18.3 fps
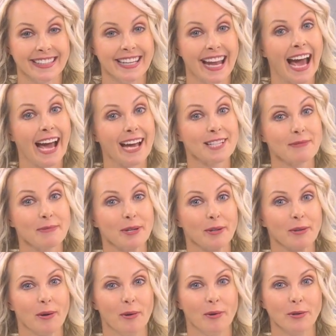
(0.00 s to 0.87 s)
And as
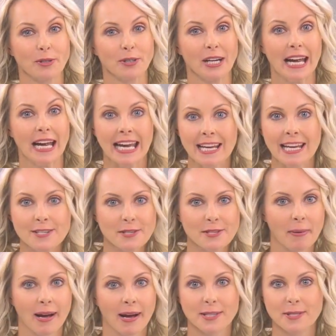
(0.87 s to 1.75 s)
we grow older,
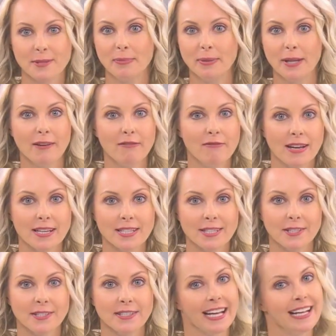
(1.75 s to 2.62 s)
age spots, blood
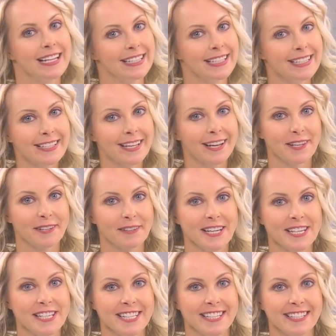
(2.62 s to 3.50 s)
vessels, and
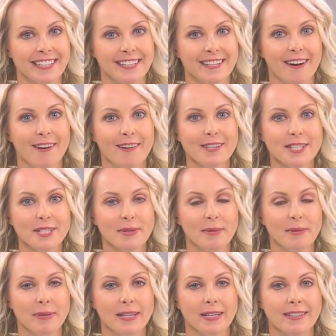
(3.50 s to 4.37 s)
discoloration can
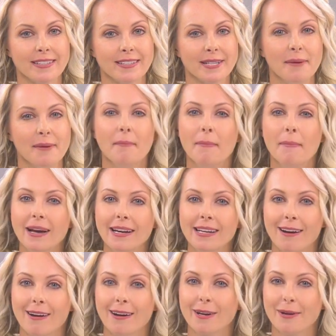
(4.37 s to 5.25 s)
also appear to
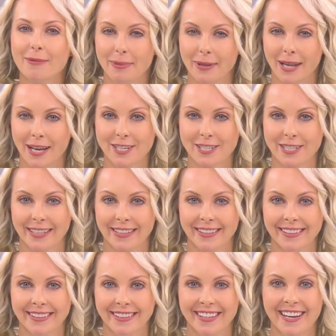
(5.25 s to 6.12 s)
muddy our
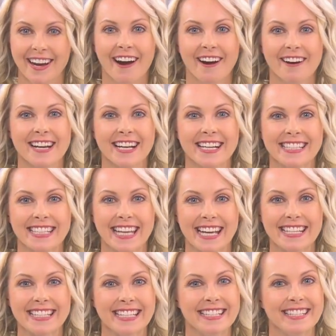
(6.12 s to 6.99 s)
complexion. Our next
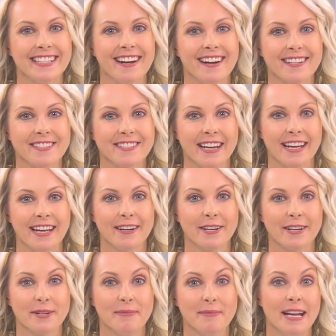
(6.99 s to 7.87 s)
guest is Dr.
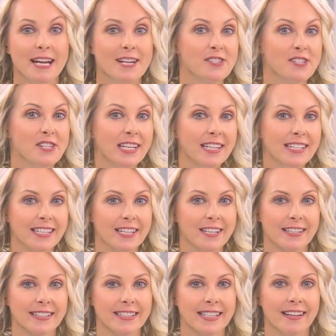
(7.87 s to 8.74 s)
Hermann, and she is
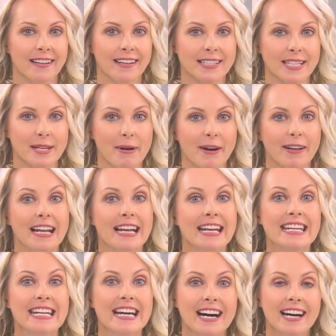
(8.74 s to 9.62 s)
here to tell us about
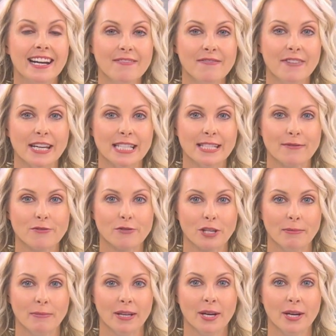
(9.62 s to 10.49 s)
a non-invasive
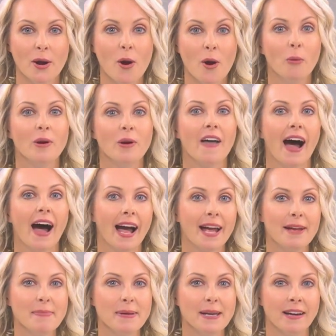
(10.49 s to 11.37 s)
treatment with
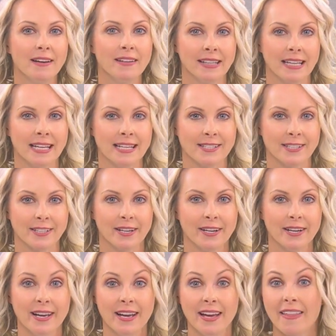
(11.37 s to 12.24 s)
IPL
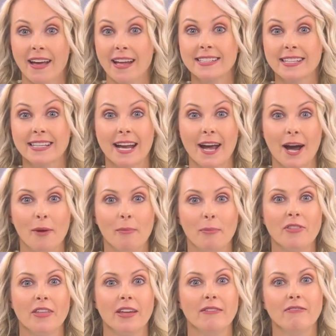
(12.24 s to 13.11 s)
laser. That's going to
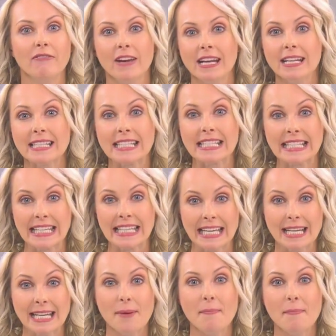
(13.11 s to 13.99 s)
help with advanced
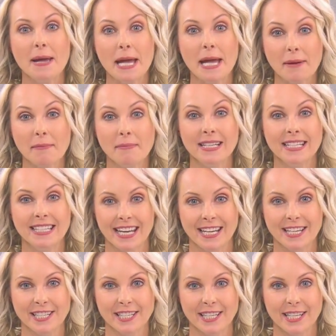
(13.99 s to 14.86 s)
skin
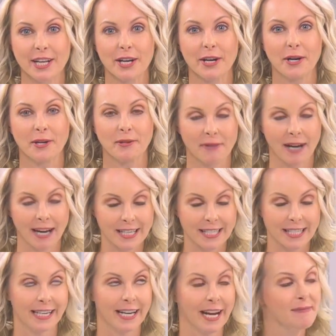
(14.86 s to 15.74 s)
pigmentation
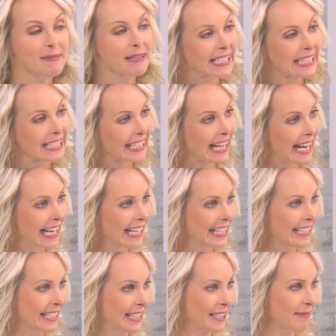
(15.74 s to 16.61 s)
correction. And I'm
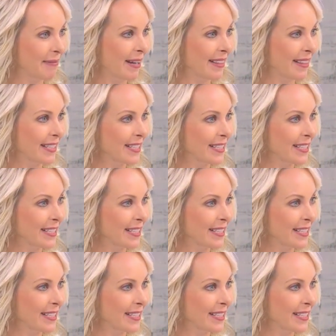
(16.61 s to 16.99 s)
excited to hear about this.